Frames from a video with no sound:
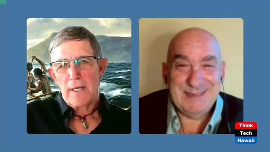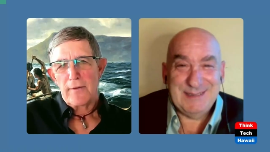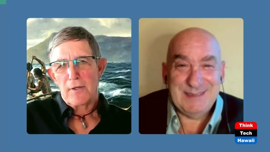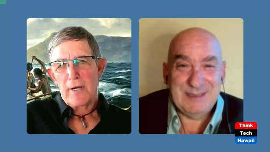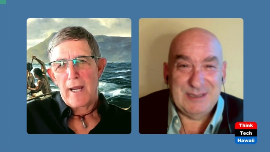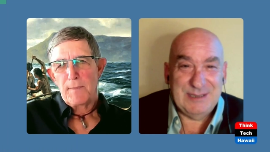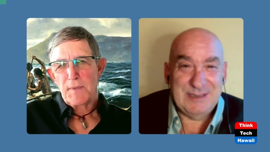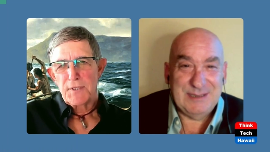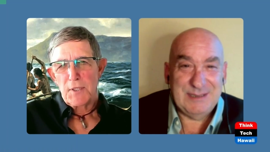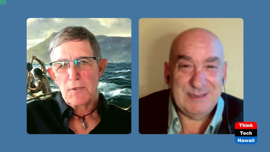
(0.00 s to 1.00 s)
Speaker 1: another
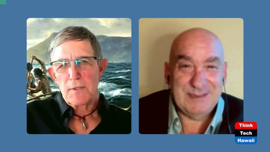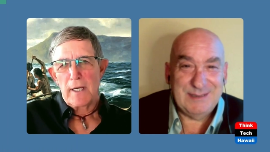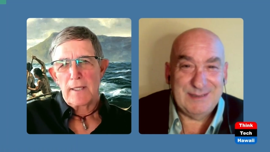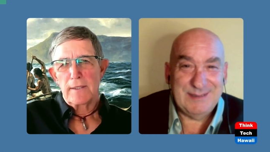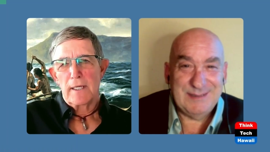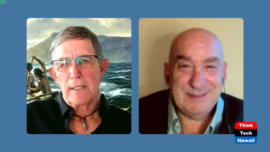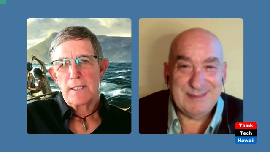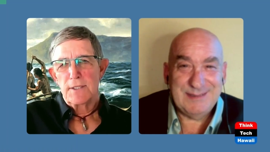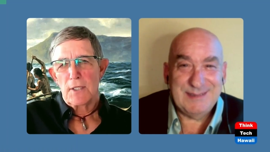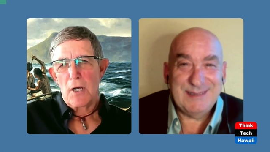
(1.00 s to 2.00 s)
episode. And uh,
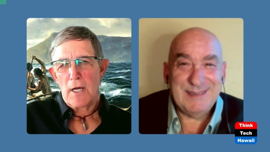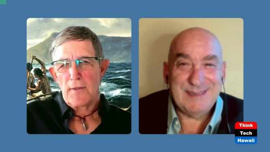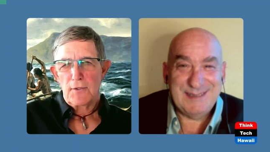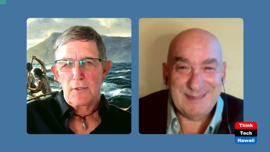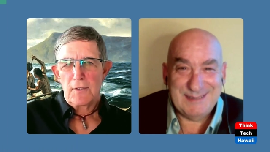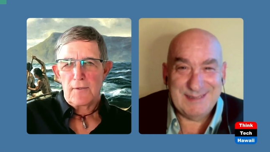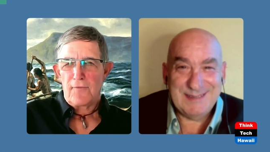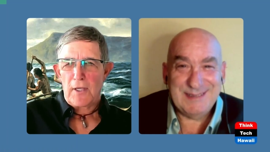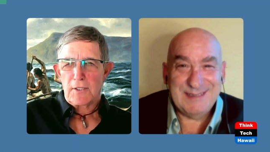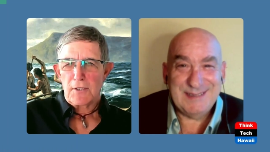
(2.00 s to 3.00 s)
he's an author,
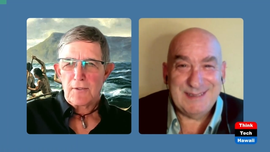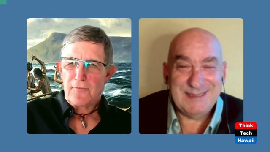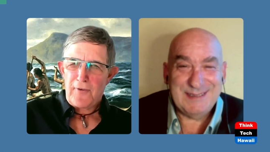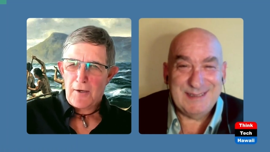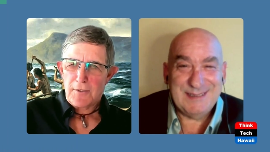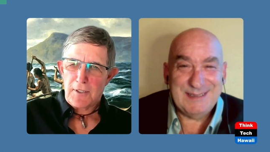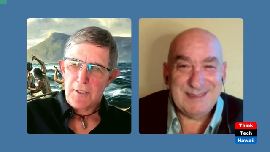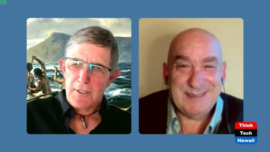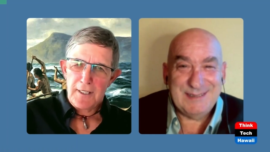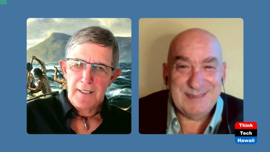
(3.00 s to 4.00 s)
inventor,
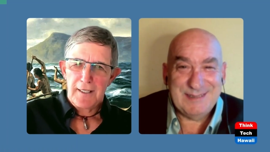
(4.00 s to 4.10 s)
founder,